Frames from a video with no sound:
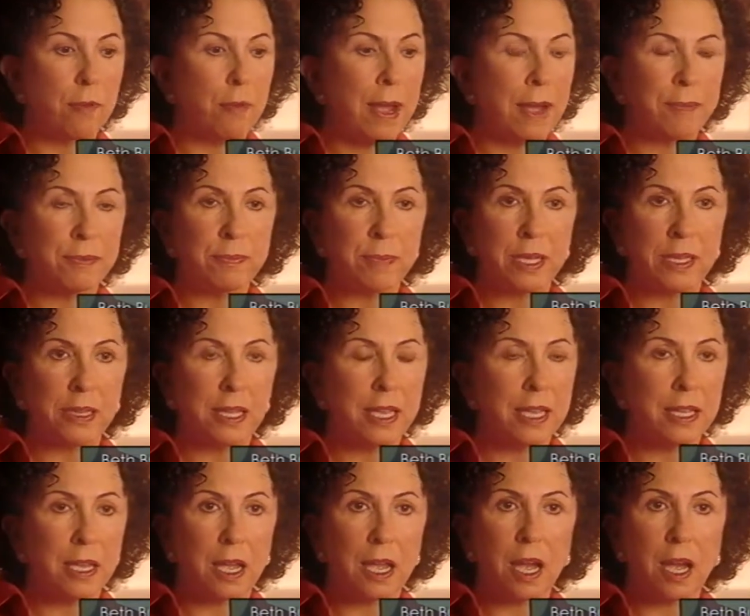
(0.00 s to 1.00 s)
wrapped my
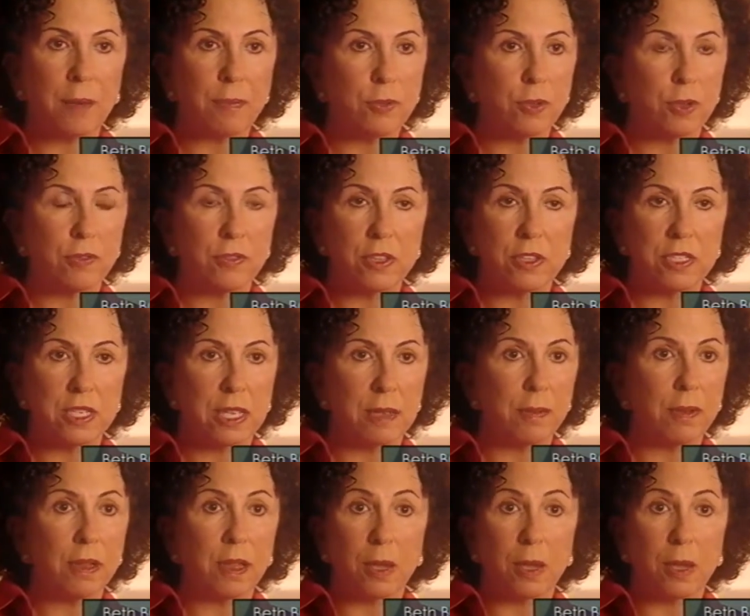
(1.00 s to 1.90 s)
leg, I hopped off the table,